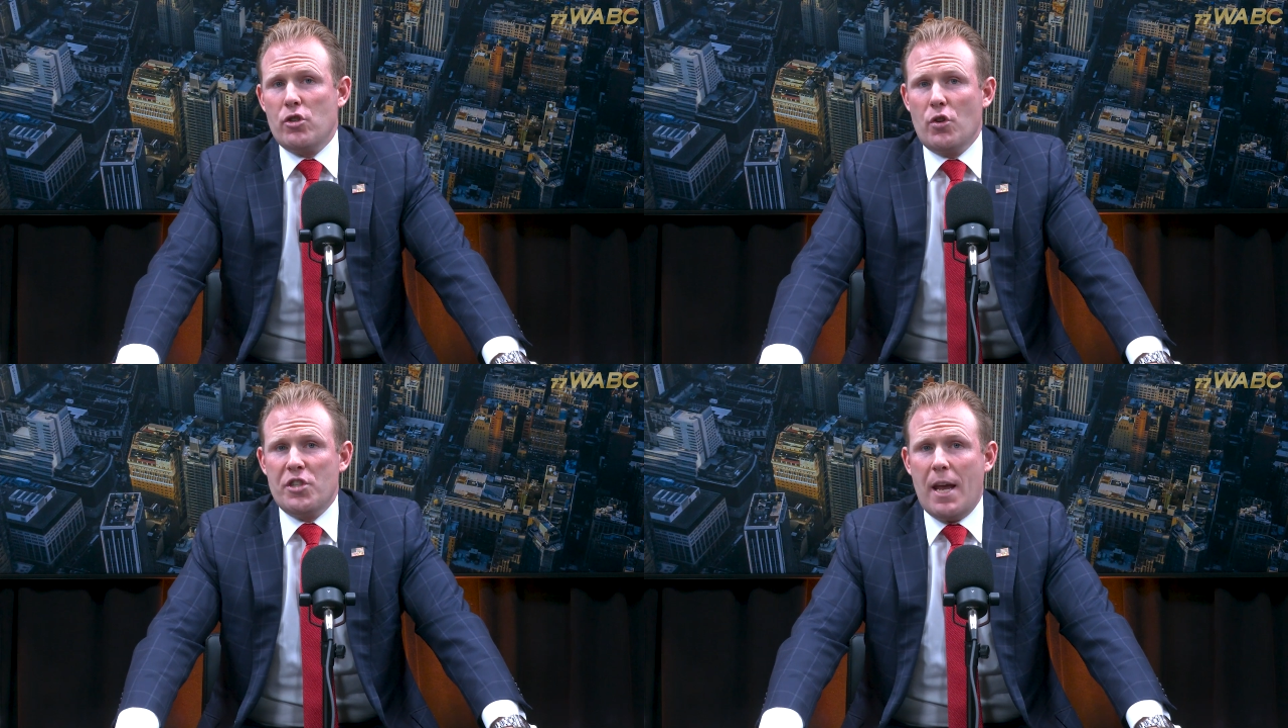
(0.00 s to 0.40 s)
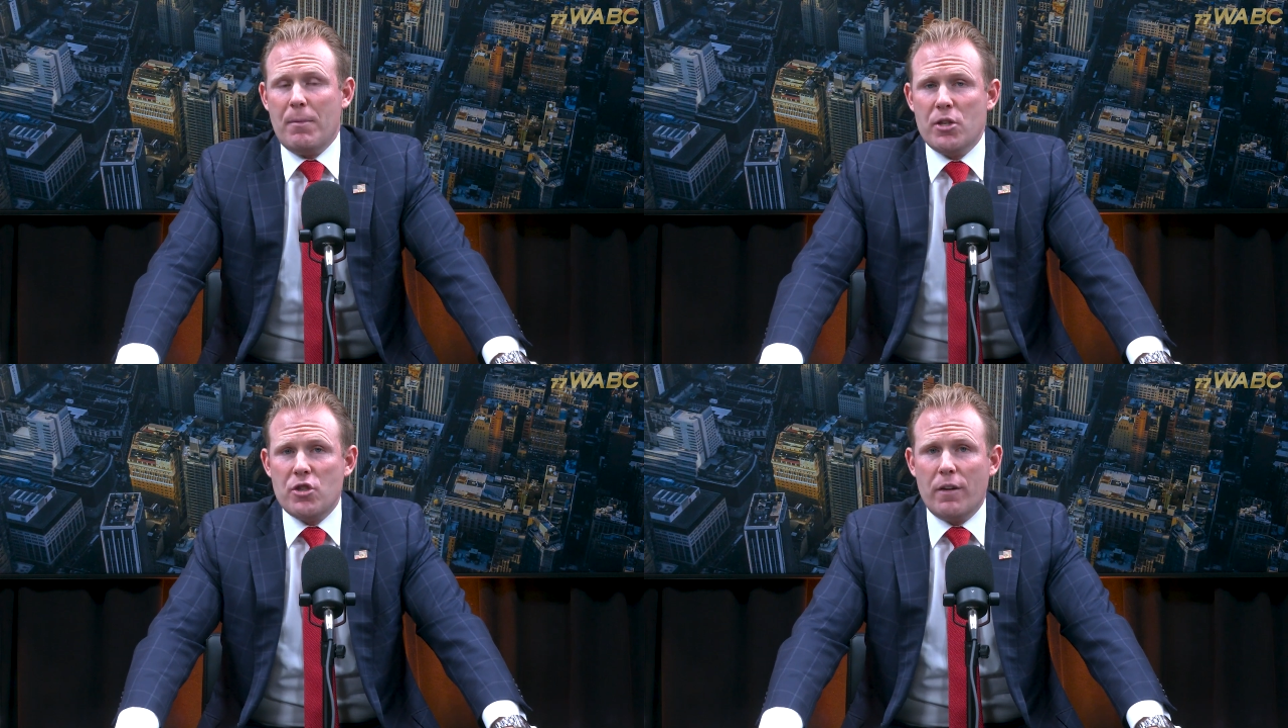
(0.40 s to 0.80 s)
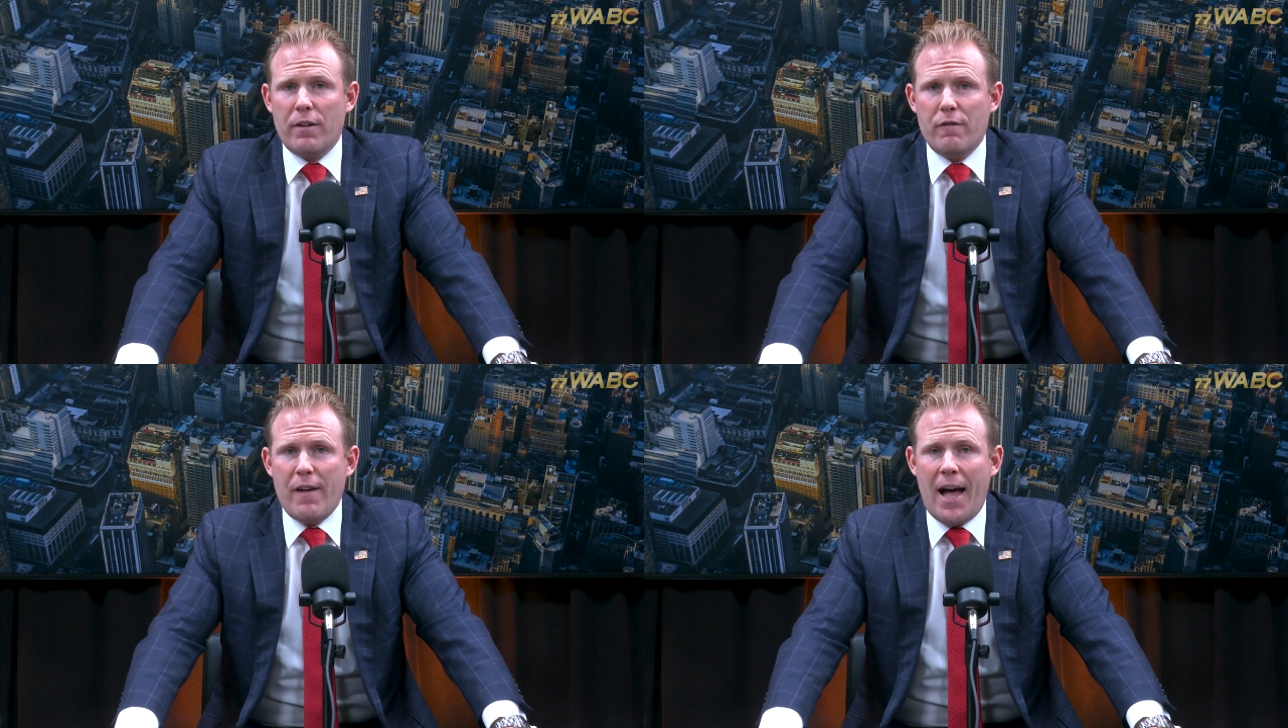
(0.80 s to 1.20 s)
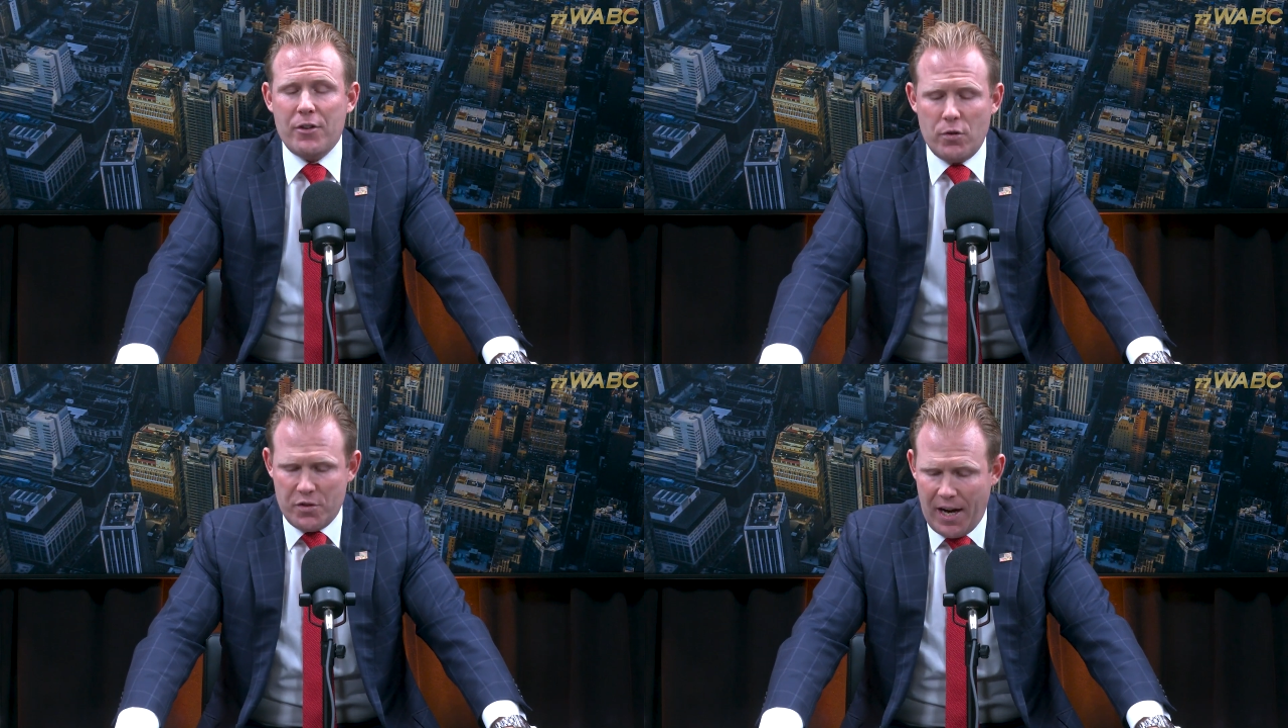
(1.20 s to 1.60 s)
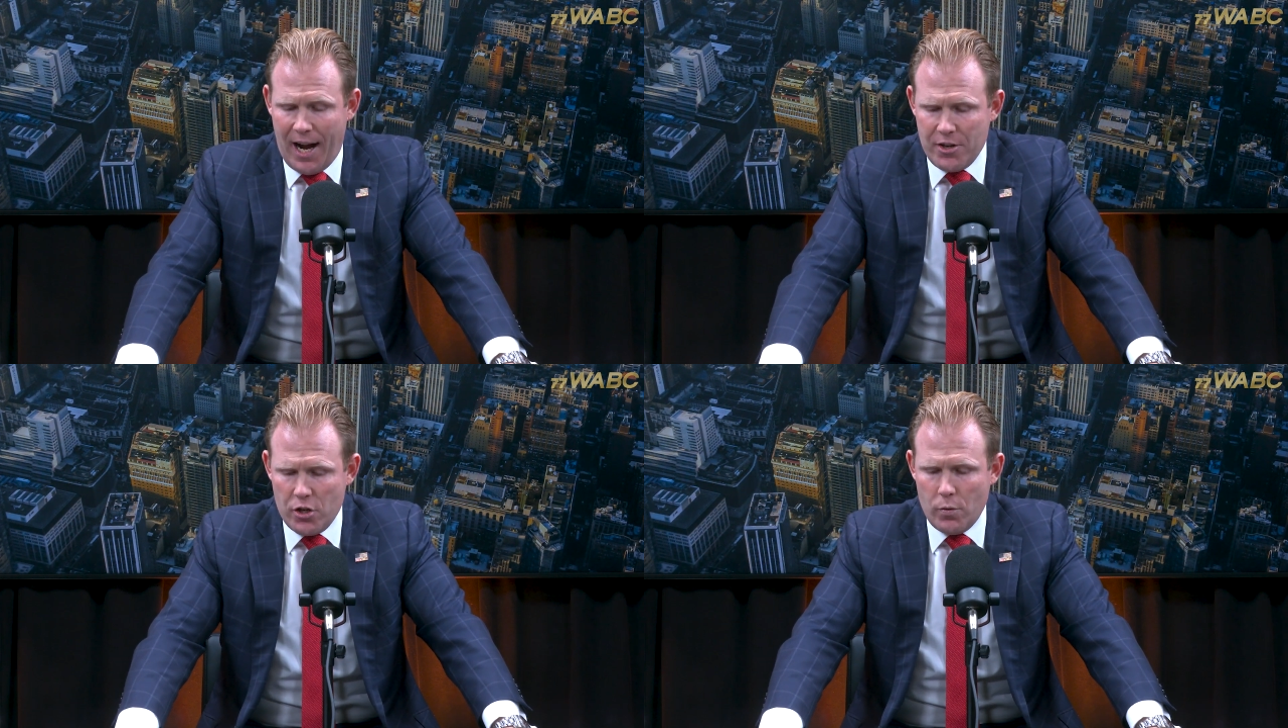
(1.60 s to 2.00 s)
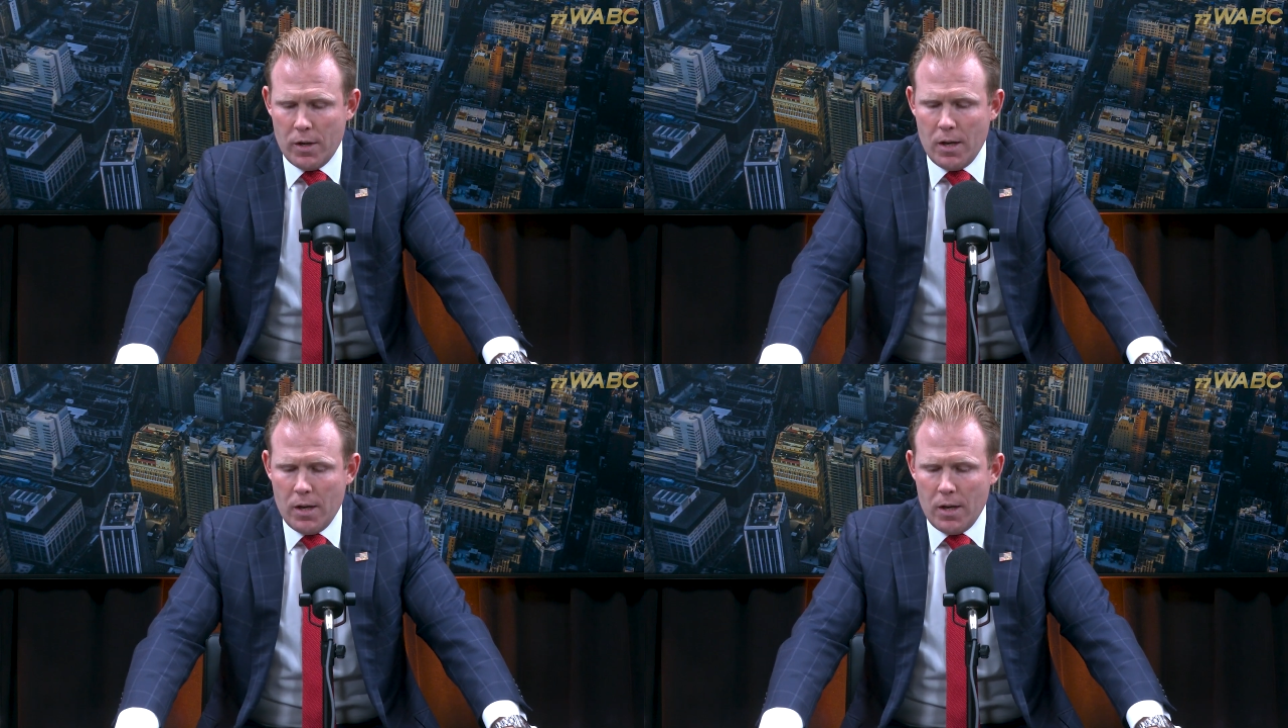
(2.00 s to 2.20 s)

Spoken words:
those same conservative values that I do.